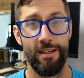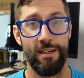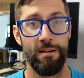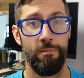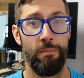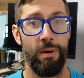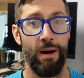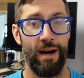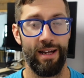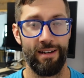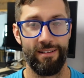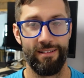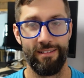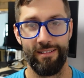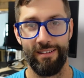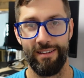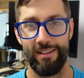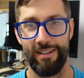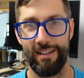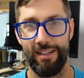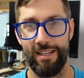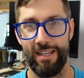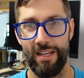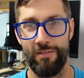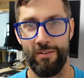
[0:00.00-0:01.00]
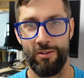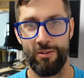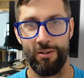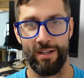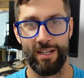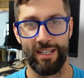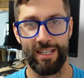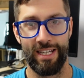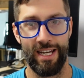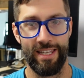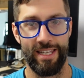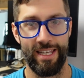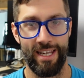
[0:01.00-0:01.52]
But if you tried to
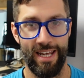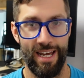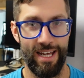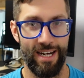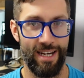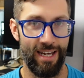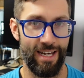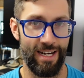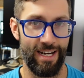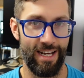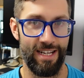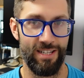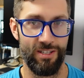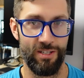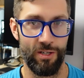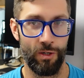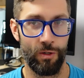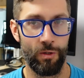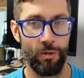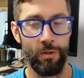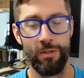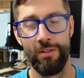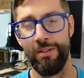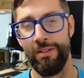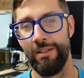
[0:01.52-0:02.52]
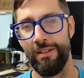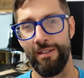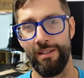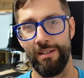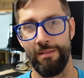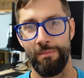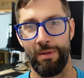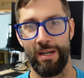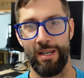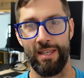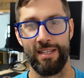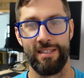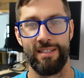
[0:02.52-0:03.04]
cut that out nowadays, you couldn't.
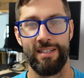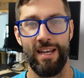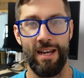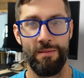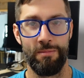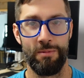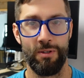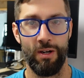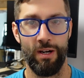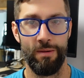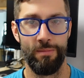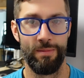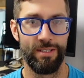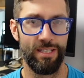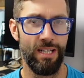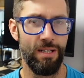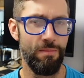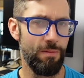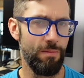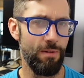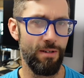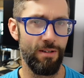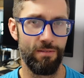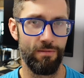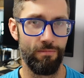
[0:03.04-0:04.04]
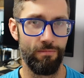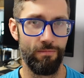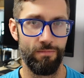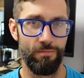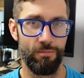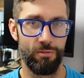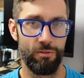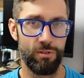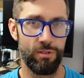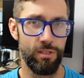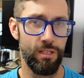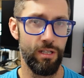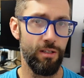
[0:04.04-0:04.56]
But at the same time, it seems to be
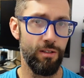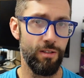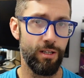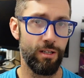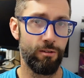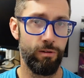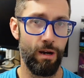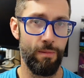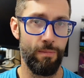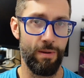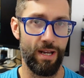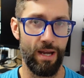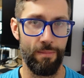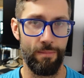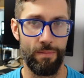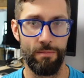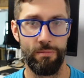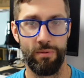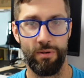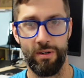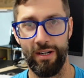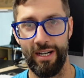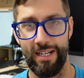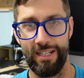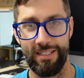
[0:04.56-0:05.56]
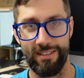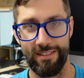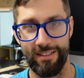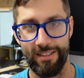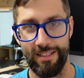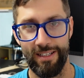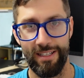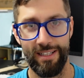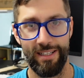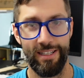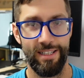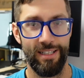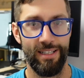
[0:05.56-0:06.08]
slowly creeping up in price.
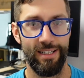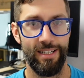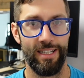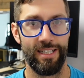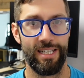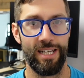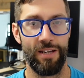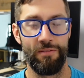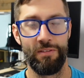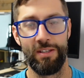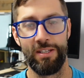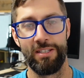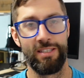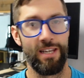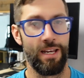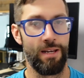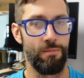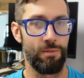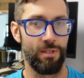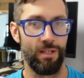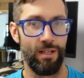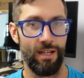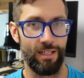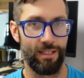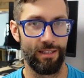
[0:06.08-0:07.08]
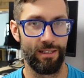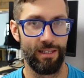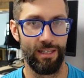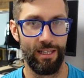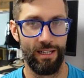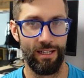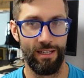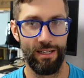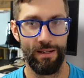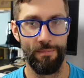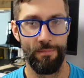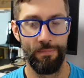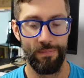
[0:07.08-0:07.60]
Definitely seems like
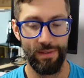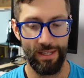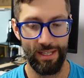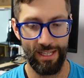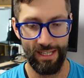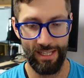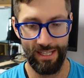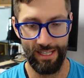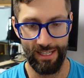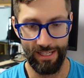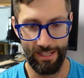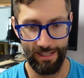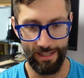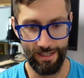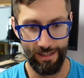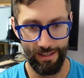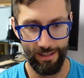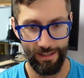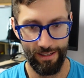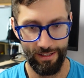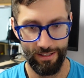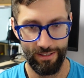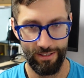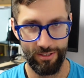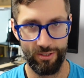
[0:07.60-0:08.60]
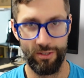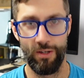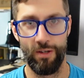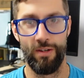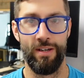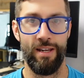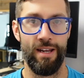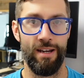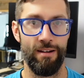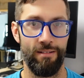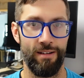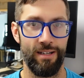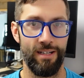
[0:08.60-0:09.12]
that in certain
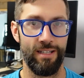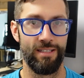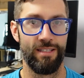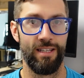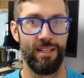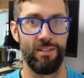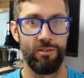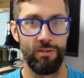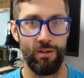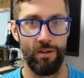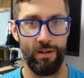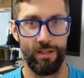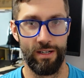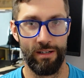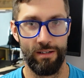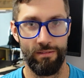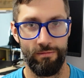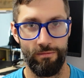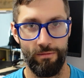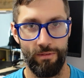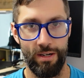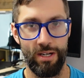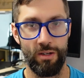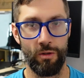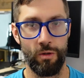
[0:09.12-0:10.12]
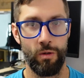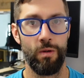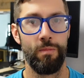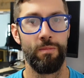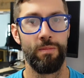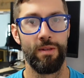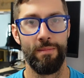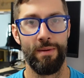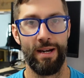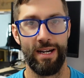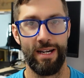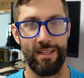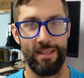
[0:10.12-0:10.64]
areas they're trying to recoup the
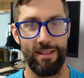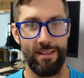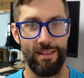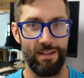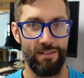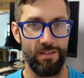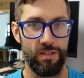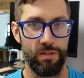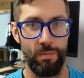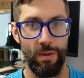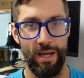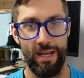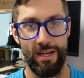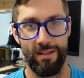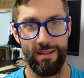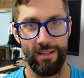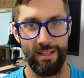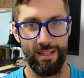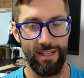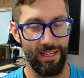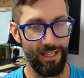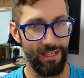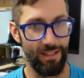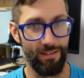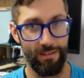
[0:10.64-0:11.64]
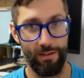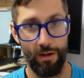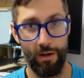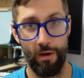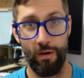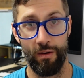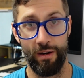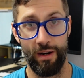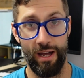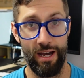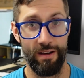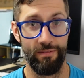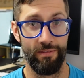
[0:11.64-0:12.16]
money that they've spent
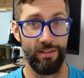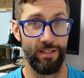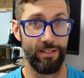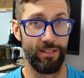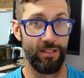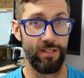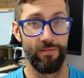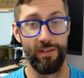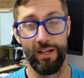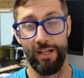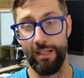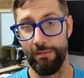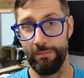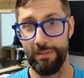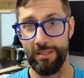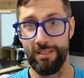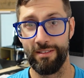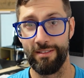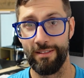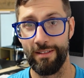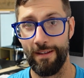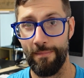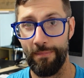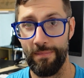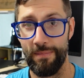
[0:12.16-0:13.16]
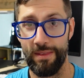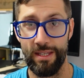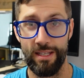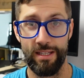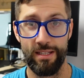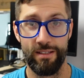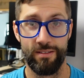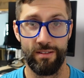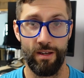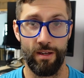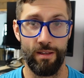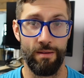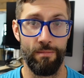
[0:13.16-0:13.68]
on other developments.
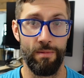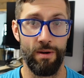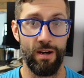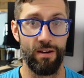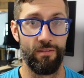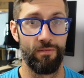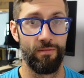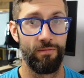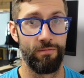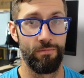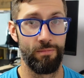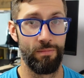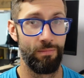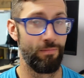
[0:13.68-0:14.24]
So they might have